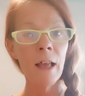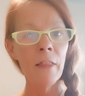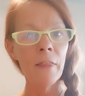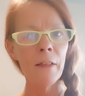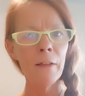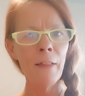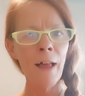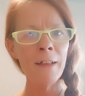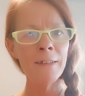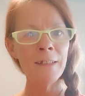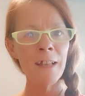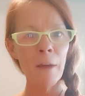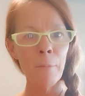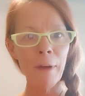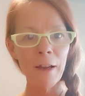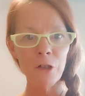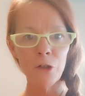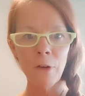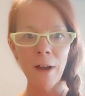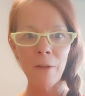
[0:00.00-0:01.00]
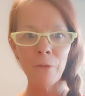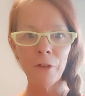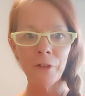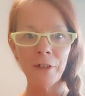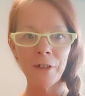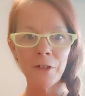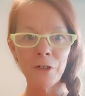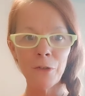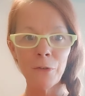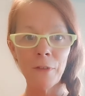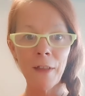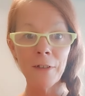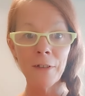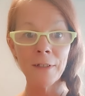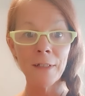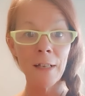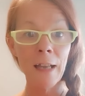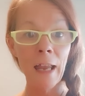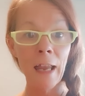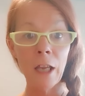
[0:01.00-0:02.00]
The last time I traveled in
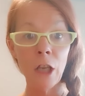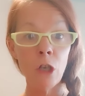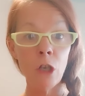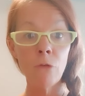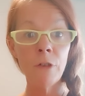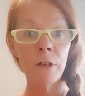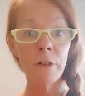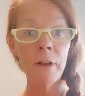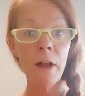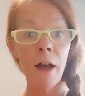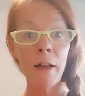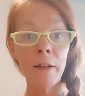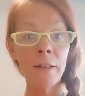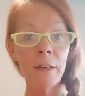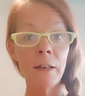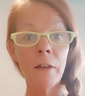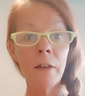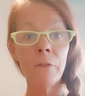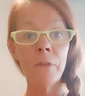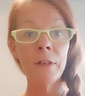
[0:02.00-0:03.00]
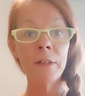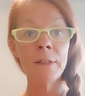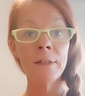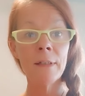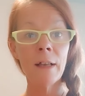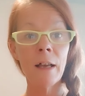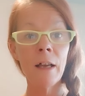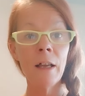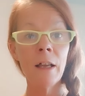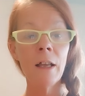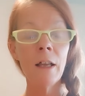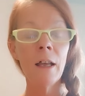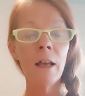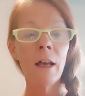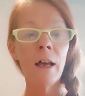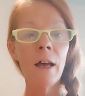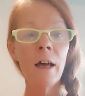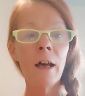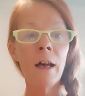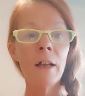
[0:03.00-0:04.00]
2008, you did not need a visa
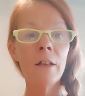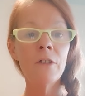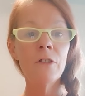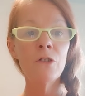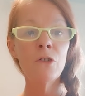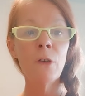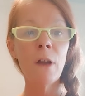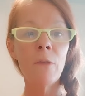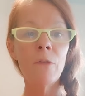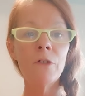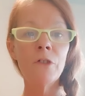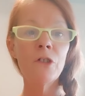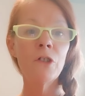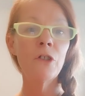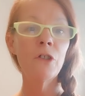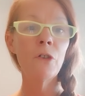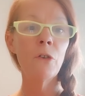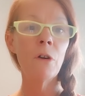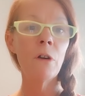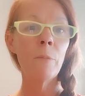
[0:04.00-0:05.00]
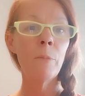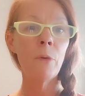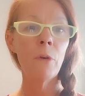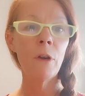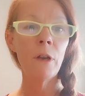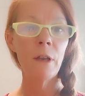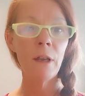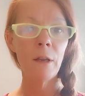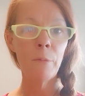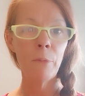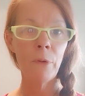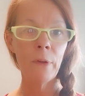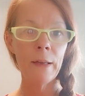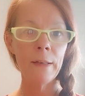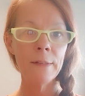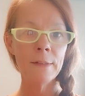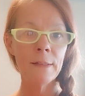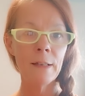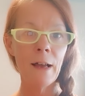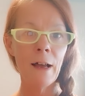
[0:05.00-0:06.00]
to travel to Europe or any
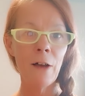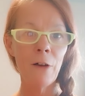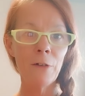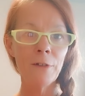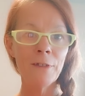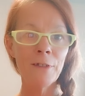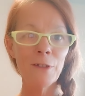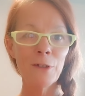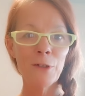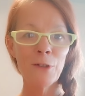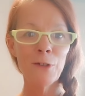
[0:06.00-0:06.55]
place else.